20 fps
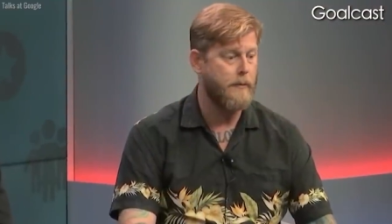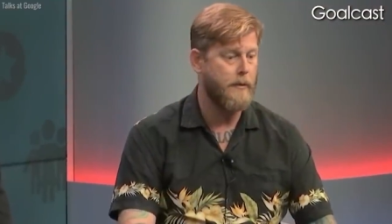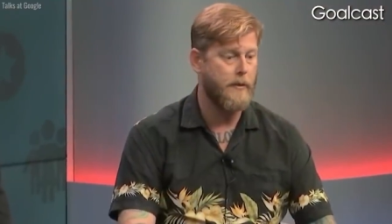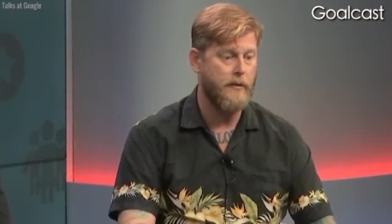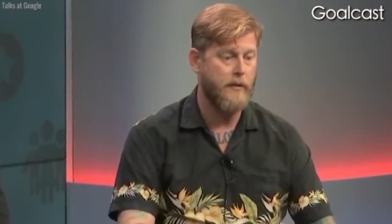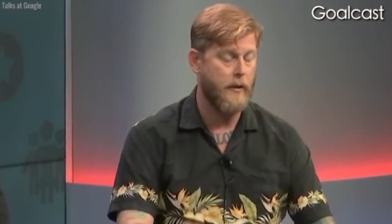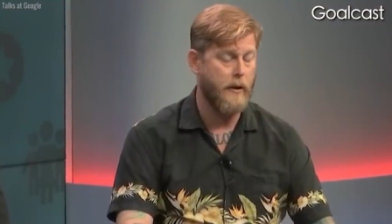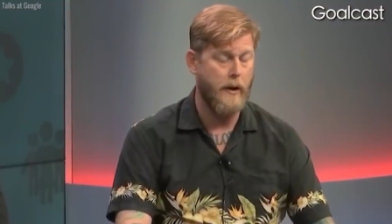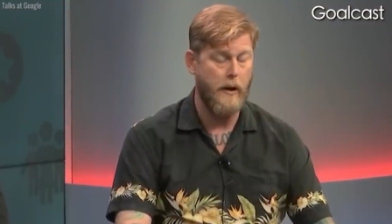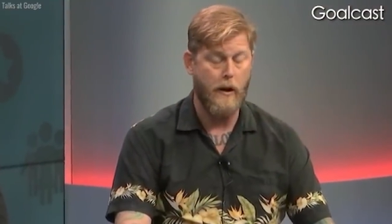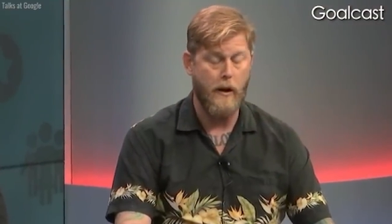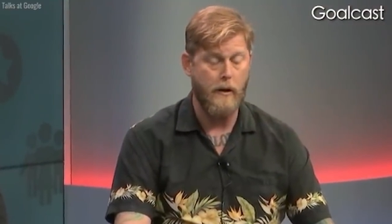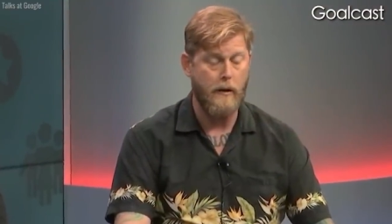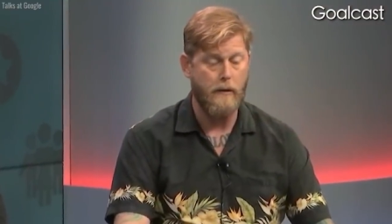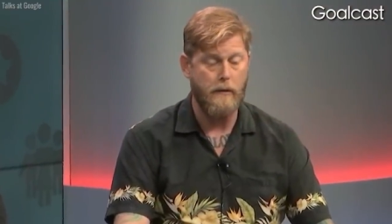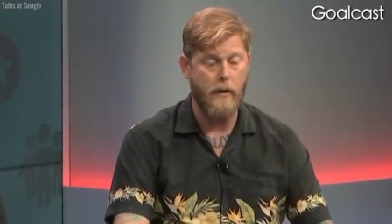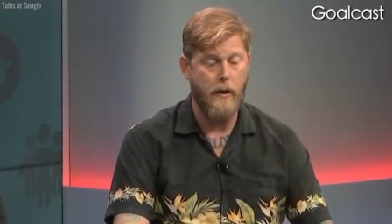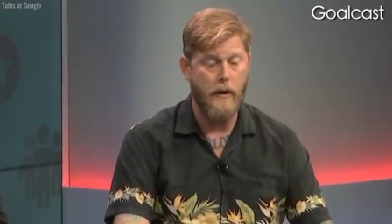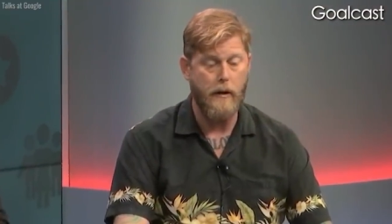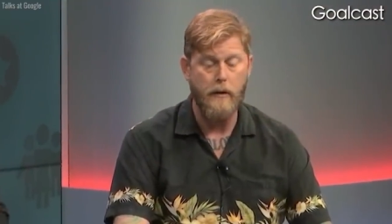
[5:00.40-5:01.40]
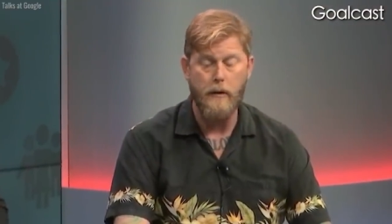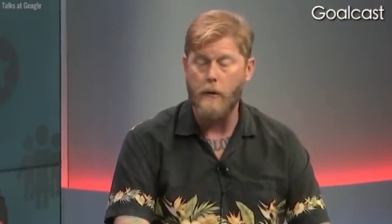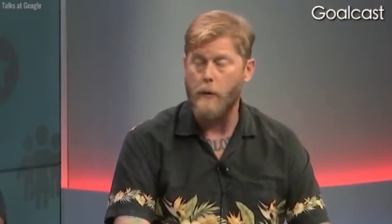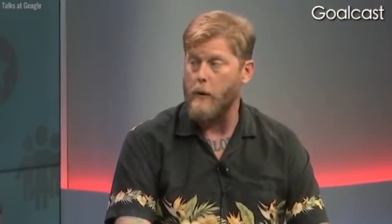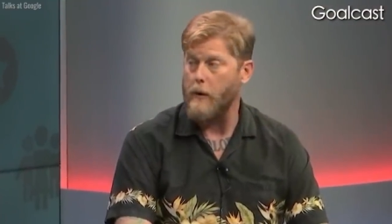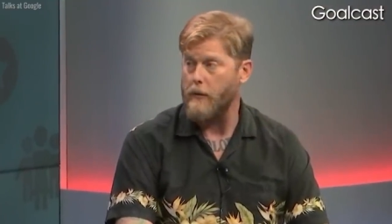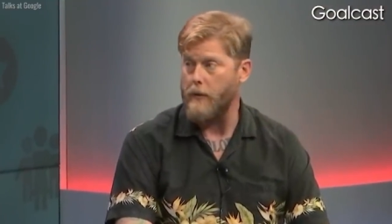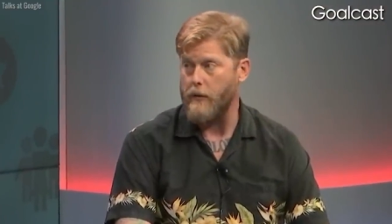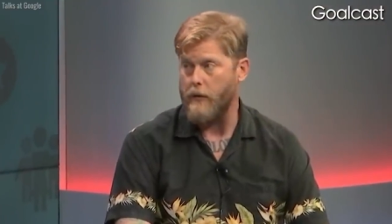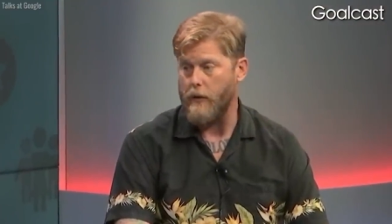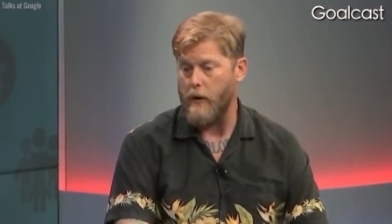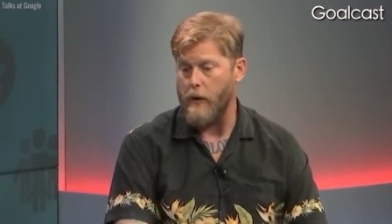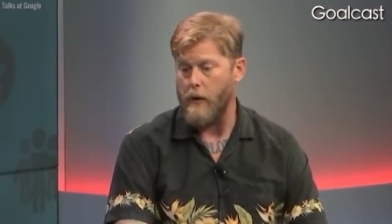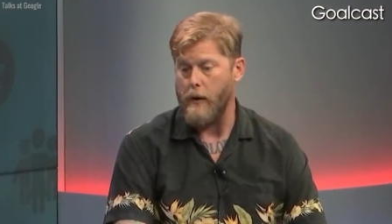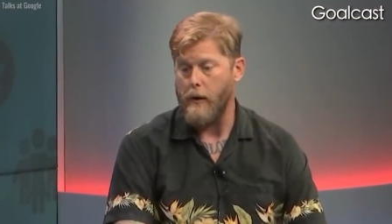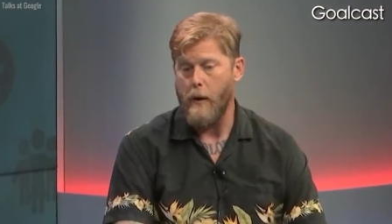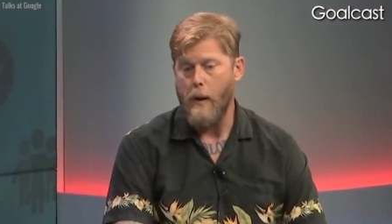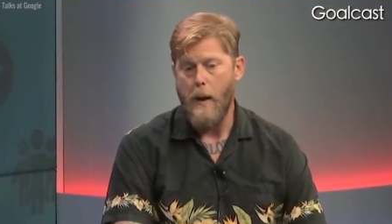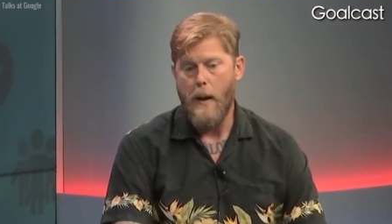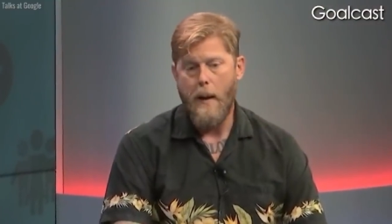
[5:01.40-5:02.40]
I was just like, I, I didn't know what to
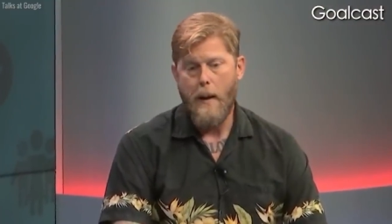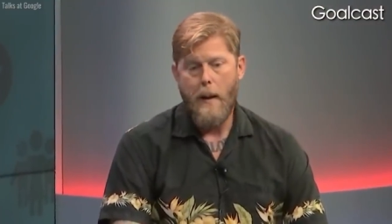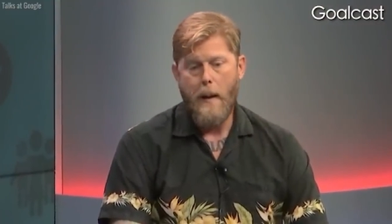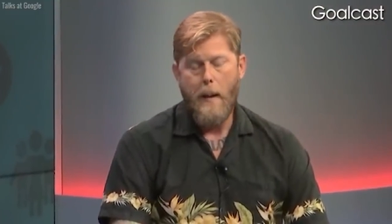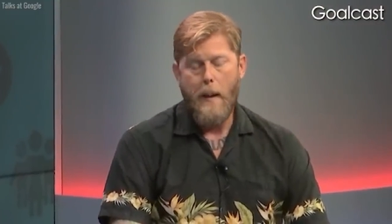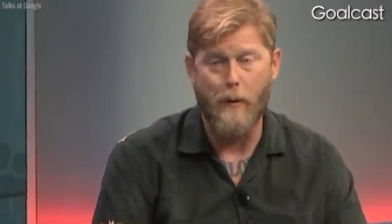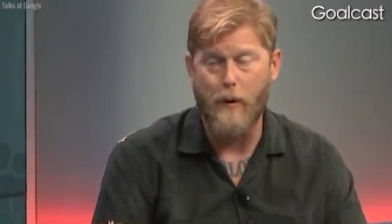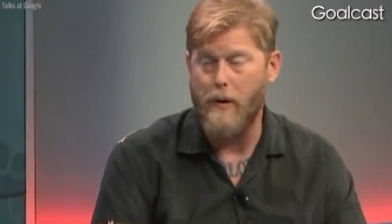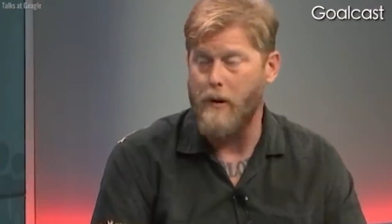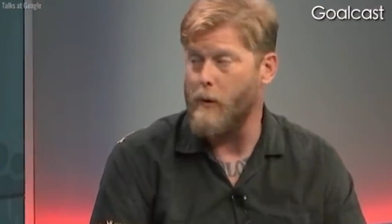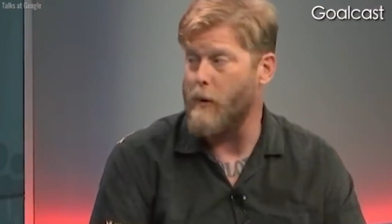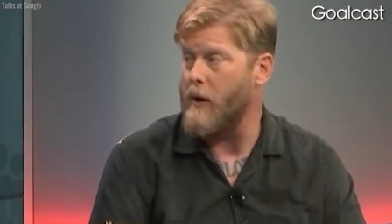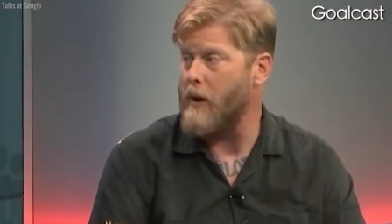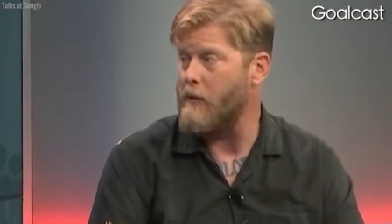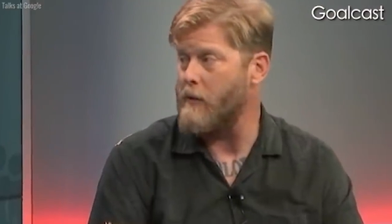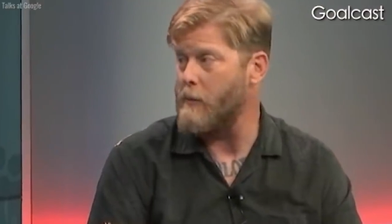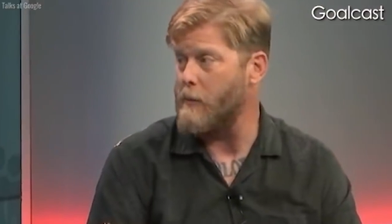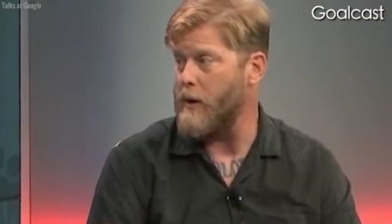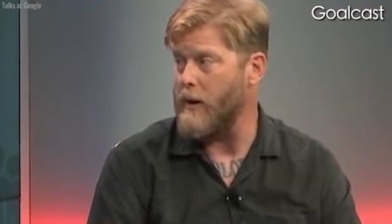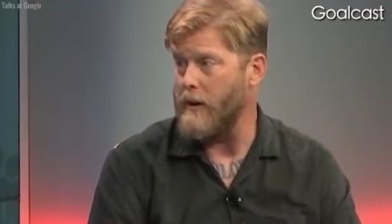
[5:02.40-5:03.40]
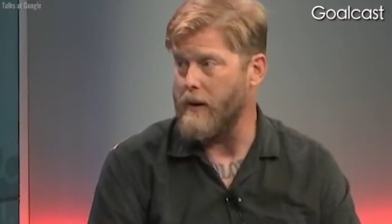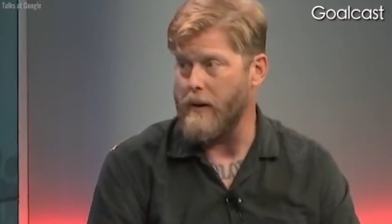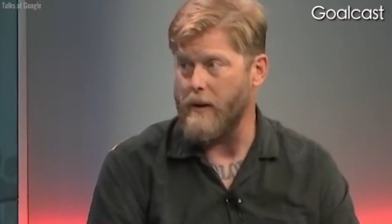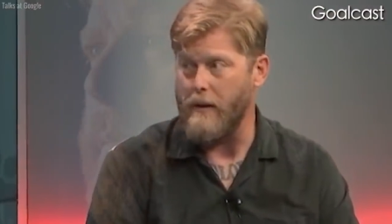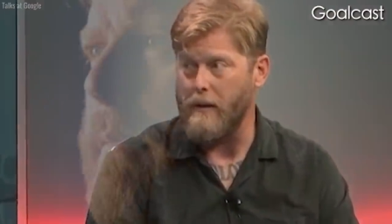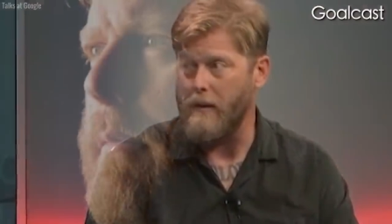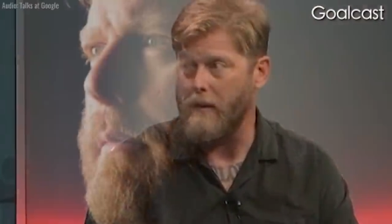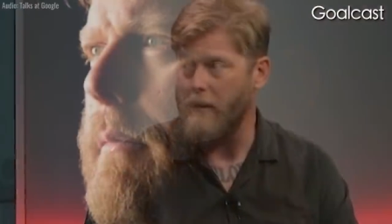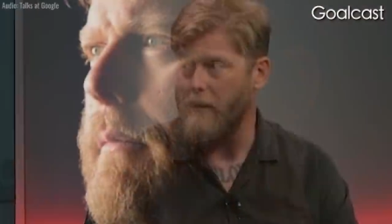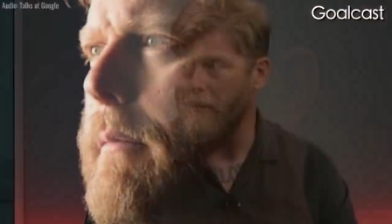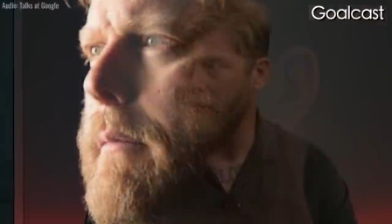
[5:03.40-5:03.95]
say. Where do I even begin?